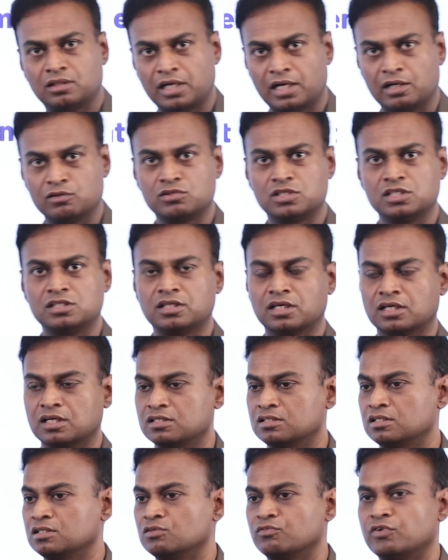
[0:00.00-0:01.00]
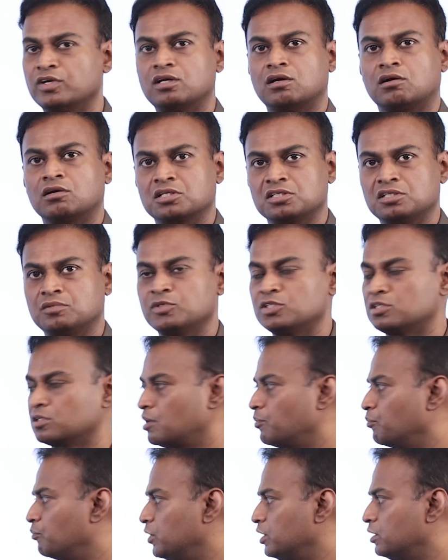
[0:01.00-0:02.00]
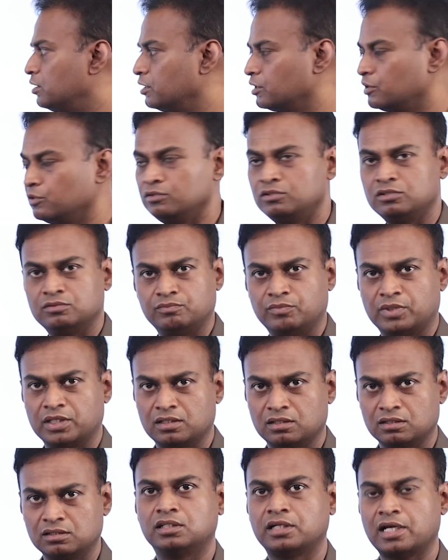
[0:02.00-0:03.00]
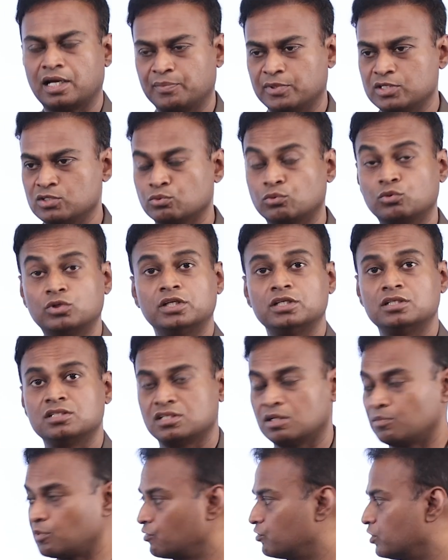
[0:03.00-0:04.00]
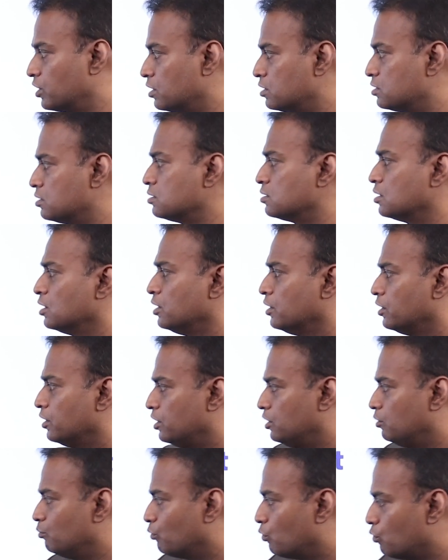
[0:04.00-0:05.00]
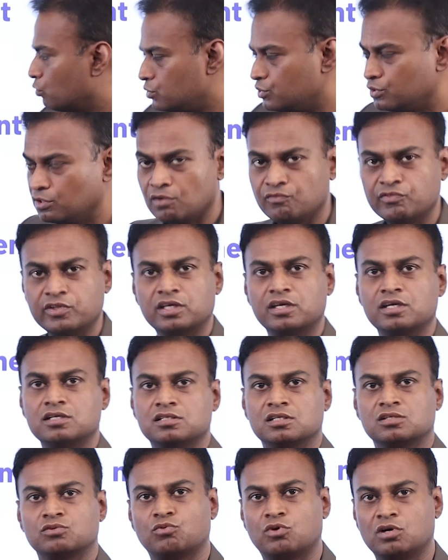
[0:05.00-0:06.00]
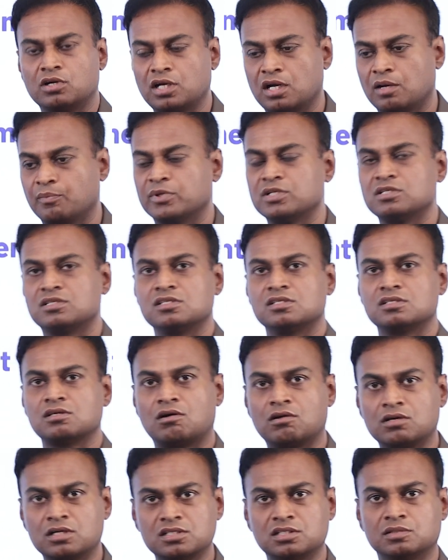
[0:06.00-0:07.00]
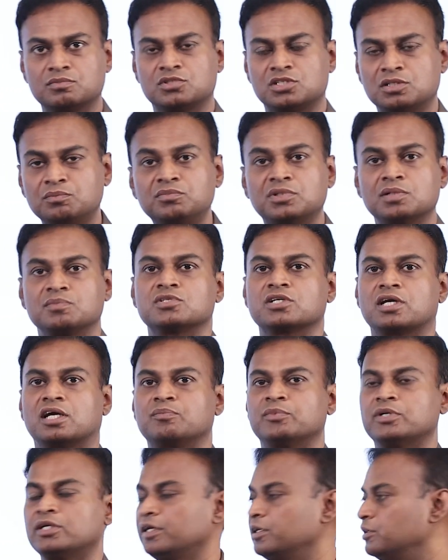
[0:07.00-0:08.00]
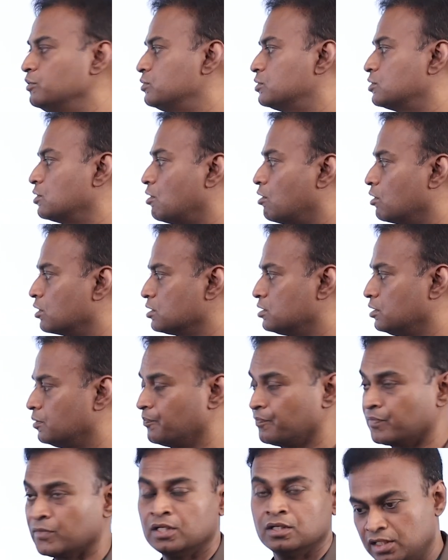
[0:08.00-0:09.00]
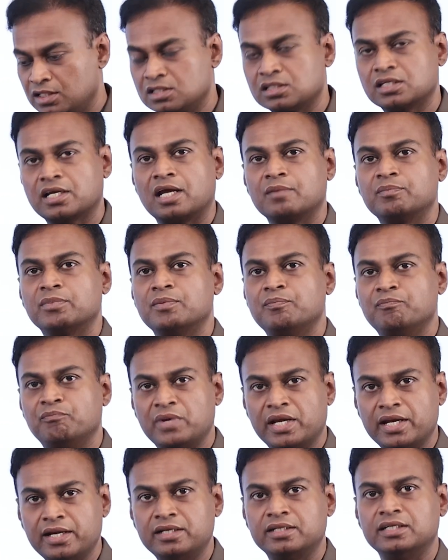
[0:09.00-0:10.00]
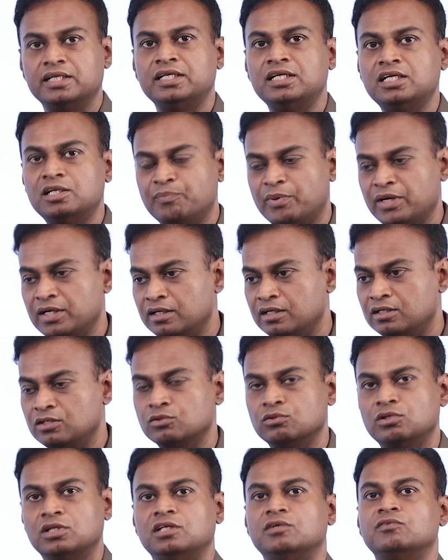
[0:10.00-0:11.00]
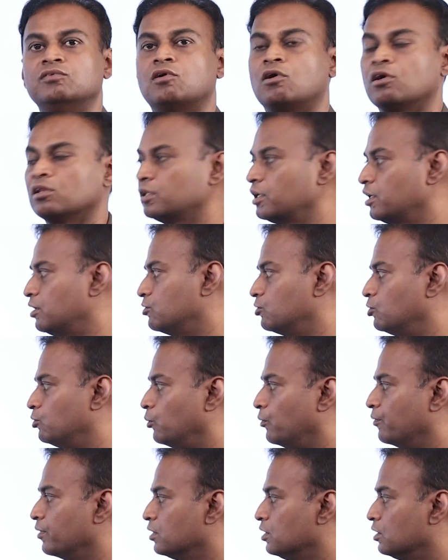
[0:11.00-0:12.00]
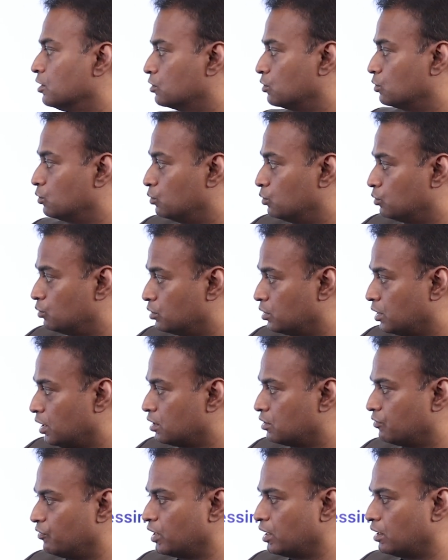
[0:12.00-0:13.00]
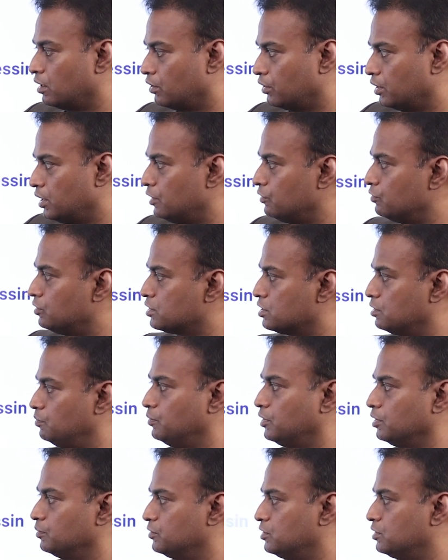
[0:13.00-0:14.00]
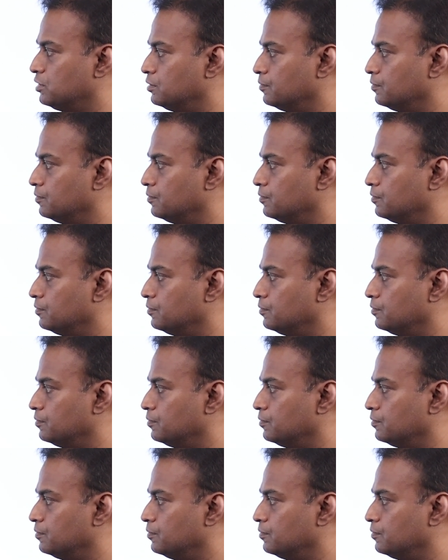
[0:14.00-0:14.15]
I have seen the cases where autism is completely cured, but it happens only in some of the cases. In most of the cases, what happens is autism symptoms can be reduced. Autism kids can be made independent to live on their own, so that we can relieve the symptoms.